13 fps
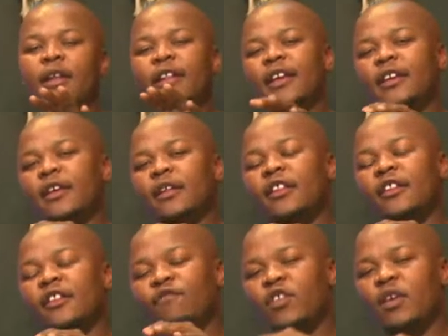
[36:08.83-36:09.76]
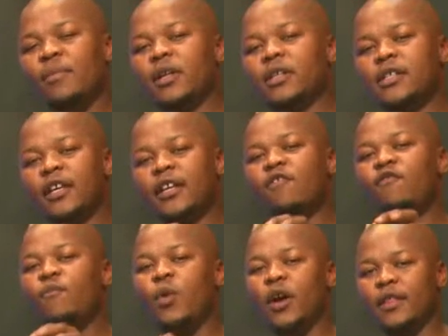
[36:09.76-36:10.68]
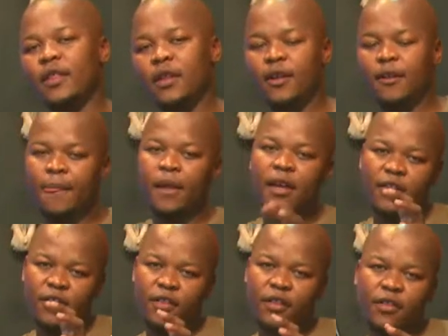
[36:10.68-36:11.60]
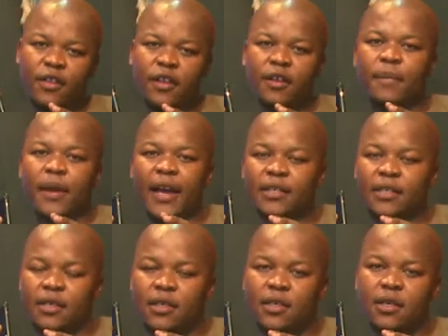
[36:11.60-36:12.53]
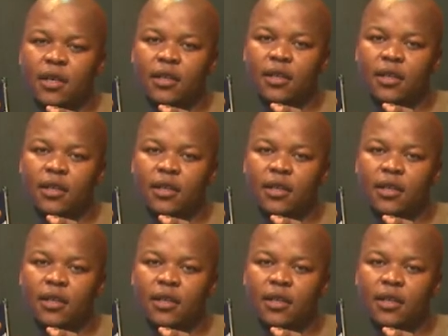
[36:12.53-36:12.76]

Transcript: they, the females, they give birth In, in thick places,